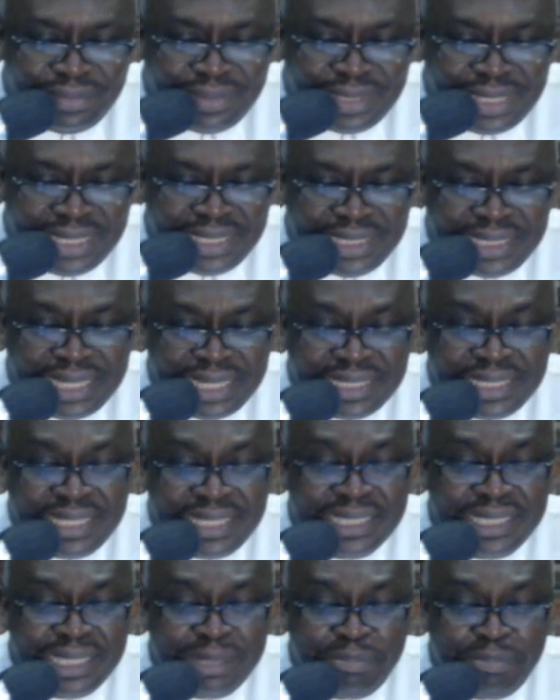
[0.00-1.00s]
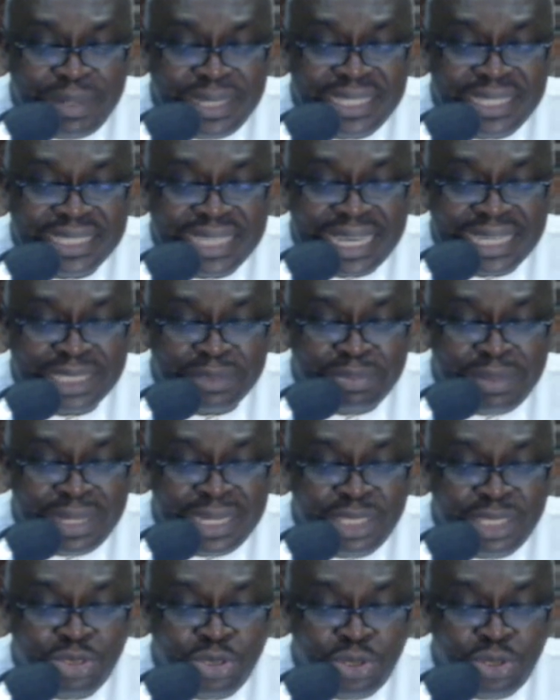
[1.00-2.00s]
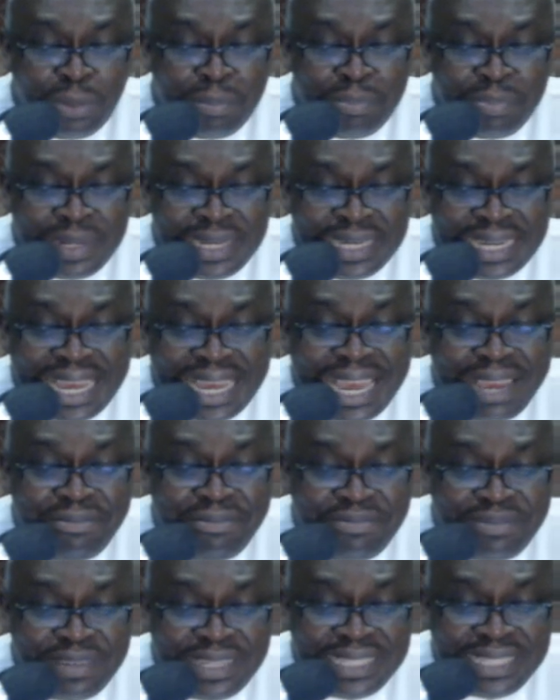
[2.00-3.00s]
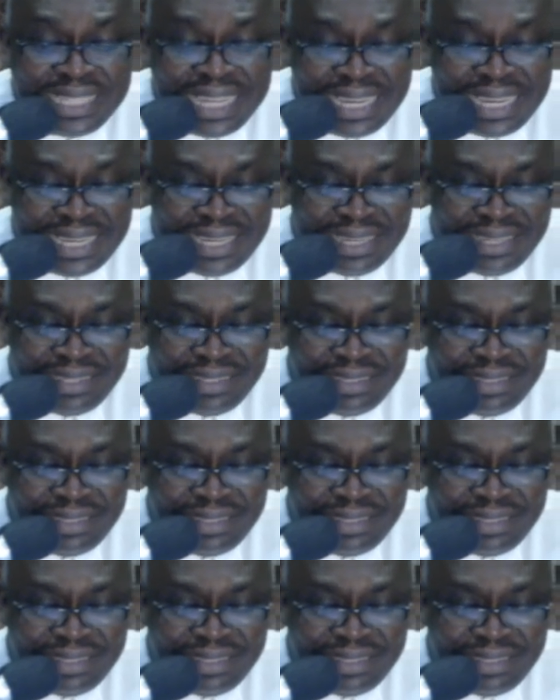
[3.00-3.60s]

And it says discipline is explaining to your brain every day